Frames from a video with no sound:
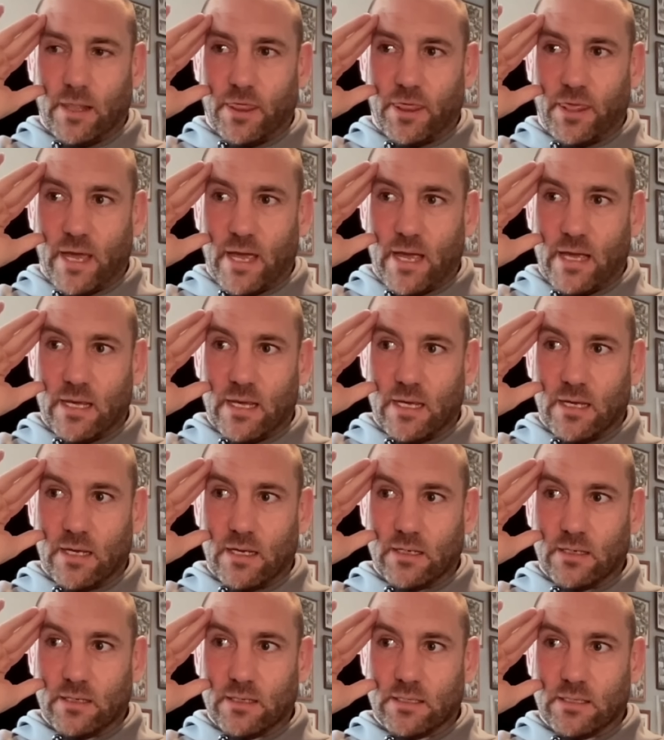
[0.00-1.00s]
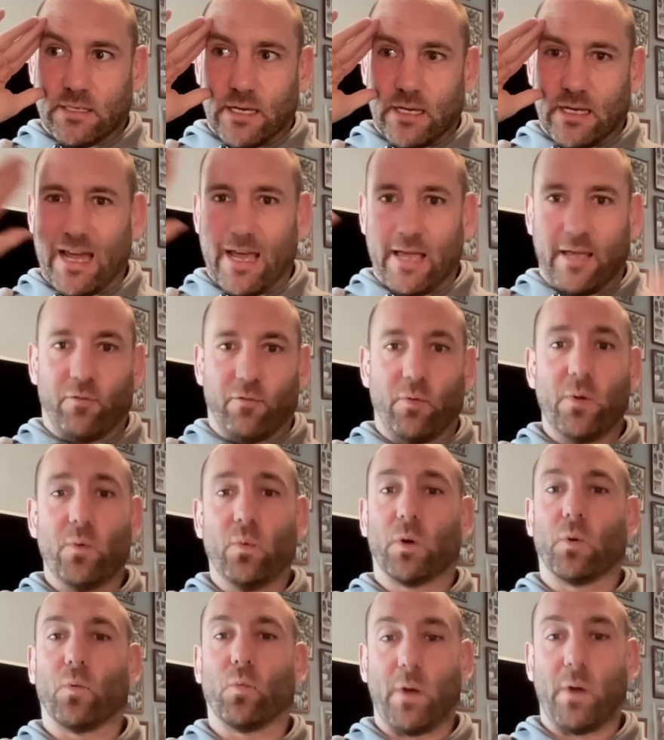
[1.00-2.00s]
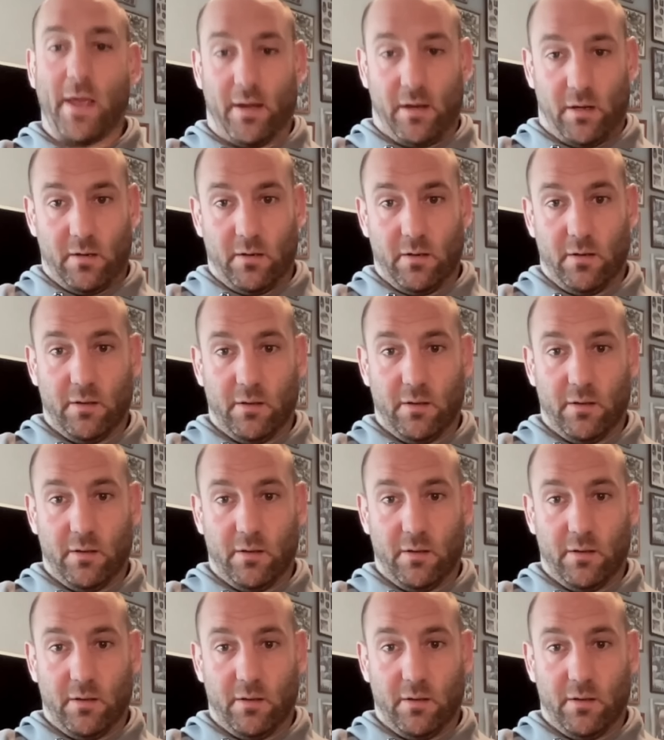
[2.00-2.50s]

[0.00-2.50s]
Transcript: they said, hey, if we want to win